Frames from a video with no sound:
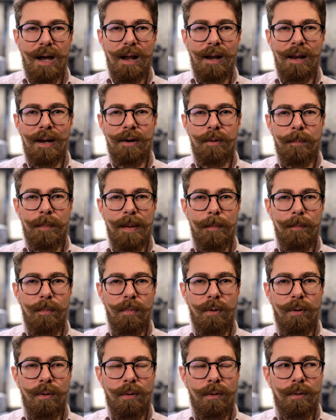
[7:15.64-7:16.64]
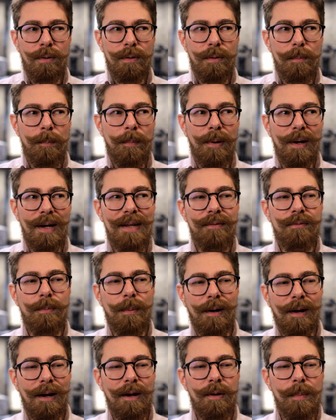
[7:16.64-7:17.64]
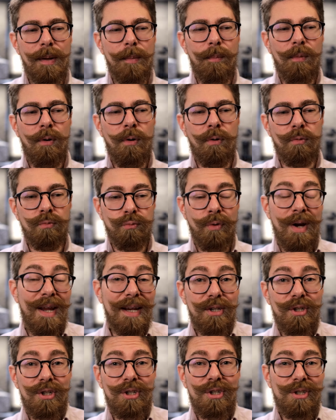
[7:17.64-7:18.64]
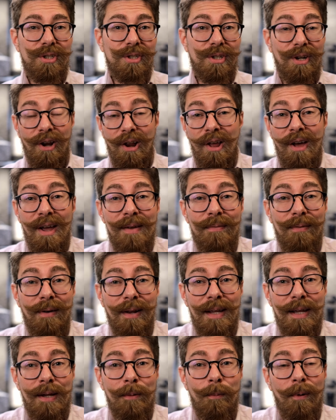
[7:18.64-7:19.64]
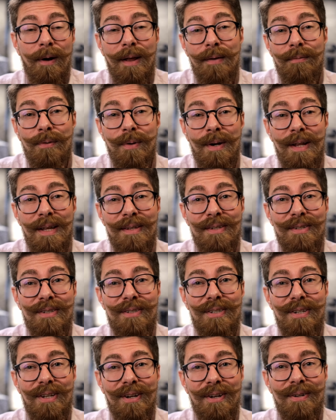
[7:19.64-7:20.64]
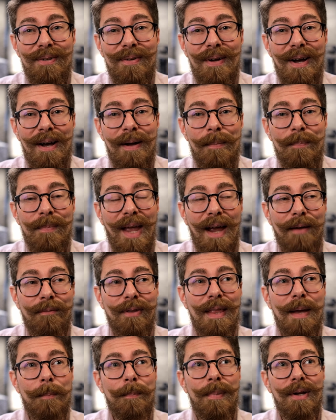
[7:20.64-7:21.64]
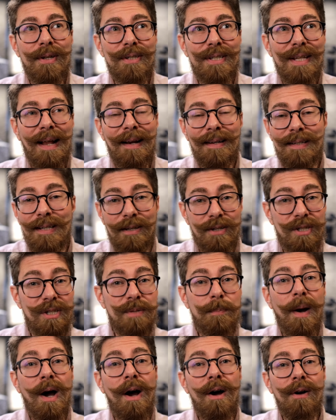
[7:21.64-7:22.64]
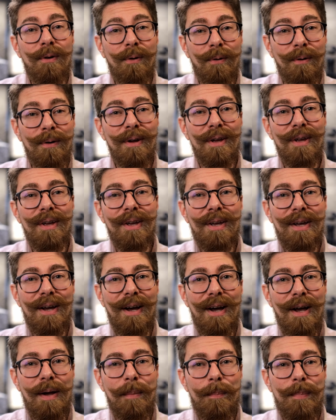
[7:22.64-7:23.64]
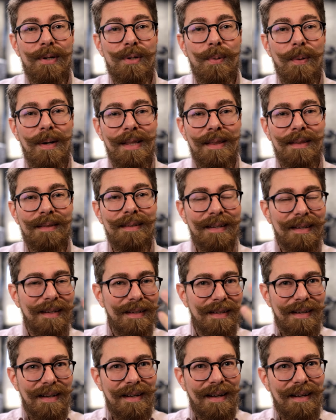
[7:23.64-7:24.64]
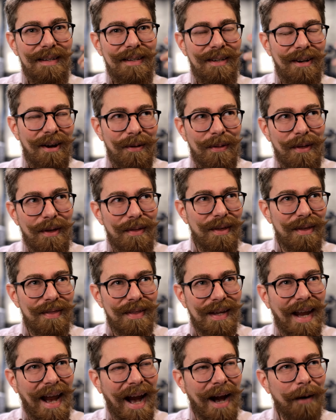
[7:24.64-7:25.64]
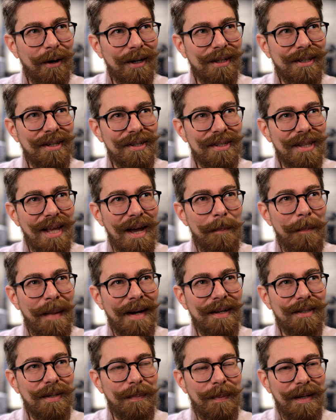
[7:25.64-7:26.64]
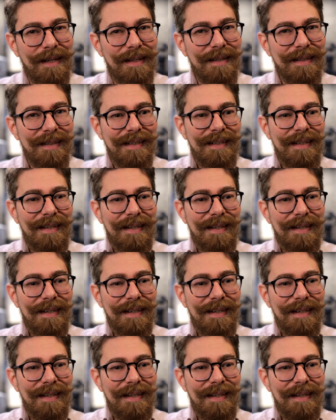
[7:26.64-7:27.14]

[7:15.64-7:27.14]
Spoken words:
a little bit more believable, a little bit more rich, lively, whatever it is, you know, having that personality, a sparkle between, you know, the characters that are meant to be